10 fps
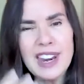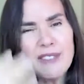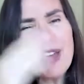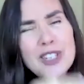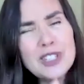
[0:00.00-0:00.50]
And
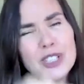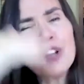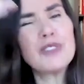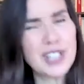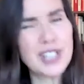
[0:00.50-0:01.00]

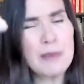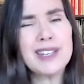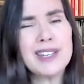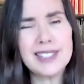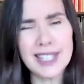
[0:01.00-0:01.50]
eventually over time,
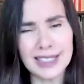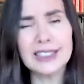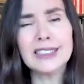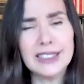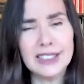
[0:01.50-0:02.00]
it does get a
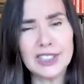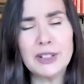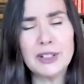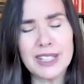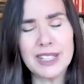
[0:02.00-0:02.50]
little
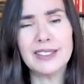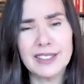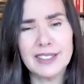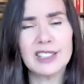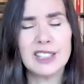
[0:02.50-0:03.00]
easier. I mean,
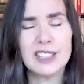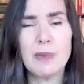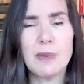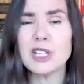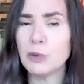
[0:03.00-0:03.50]

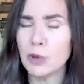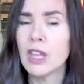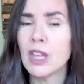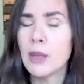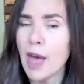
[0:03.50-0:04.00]
especially with
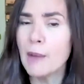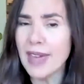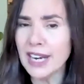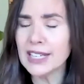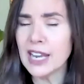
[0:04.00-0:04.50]
a
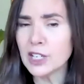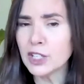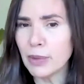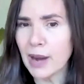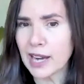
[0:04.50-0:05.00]

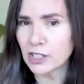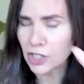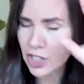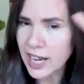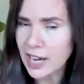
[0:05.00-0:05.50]
meditation practice,
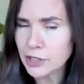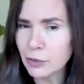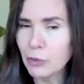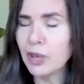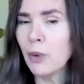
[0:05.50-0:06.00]
you can
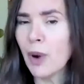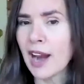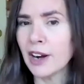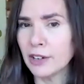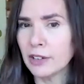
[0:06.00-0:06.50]
actually
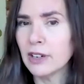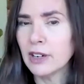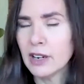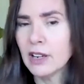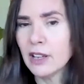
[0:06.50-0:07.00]
rewire
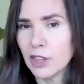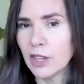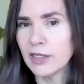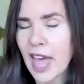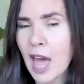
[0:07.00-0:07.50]

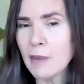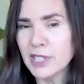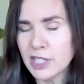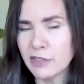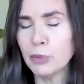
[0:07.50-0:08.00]
the
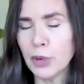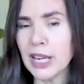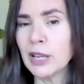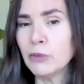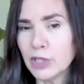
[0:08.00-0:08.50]
habits of your
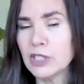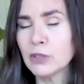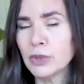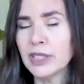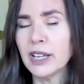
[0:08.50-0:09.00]
brain, which
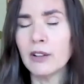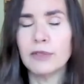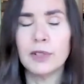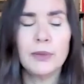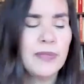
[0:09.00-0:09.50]
is really
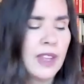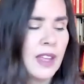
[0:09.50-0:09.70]
helpful.